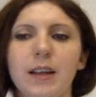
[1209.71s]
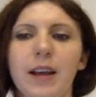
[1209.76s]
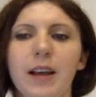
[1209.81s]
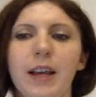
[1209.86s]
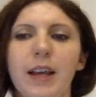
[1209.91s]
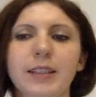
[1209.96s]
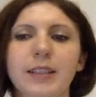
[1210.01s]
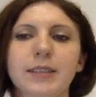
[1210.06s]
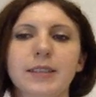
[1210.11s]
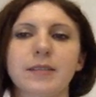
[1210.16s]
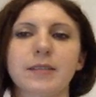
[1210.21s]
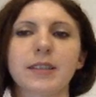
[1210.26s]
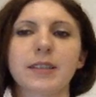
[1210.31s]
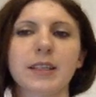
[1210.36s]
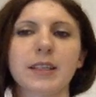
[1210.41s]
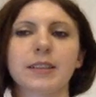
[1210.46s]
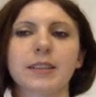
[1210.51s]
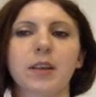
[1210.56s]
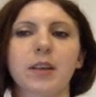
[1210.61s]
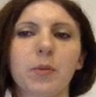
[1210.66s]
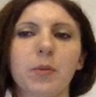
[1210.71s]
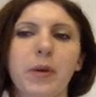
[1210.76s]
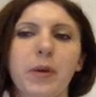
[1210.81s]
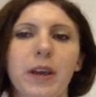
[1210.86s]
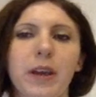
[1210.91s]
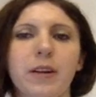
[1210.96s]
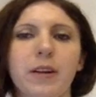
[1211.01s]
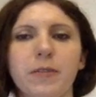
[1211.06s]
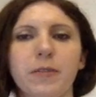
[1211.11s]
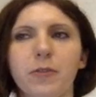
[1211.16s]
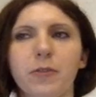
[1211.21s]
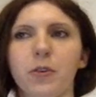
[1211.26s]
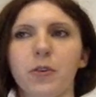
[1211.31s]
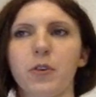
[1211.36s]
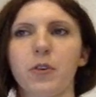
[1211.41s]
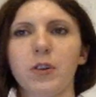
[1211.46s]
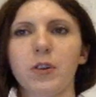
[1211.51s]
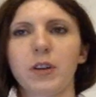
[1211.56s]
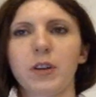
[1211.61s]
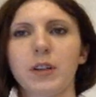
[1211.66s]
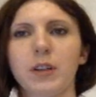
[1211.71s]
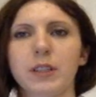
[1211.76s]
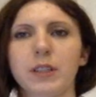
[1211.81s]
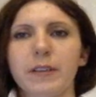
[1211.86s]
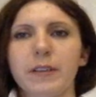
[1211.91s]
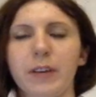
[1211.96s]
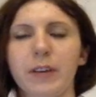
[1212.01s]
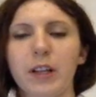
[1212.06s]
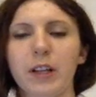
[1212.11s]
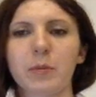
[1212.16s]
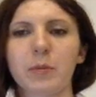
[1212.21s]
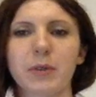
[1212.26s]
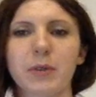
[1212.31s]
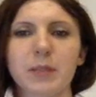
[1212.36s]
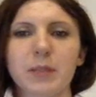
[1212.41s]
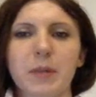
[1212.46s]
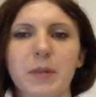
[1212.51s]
I didn't compare for developers,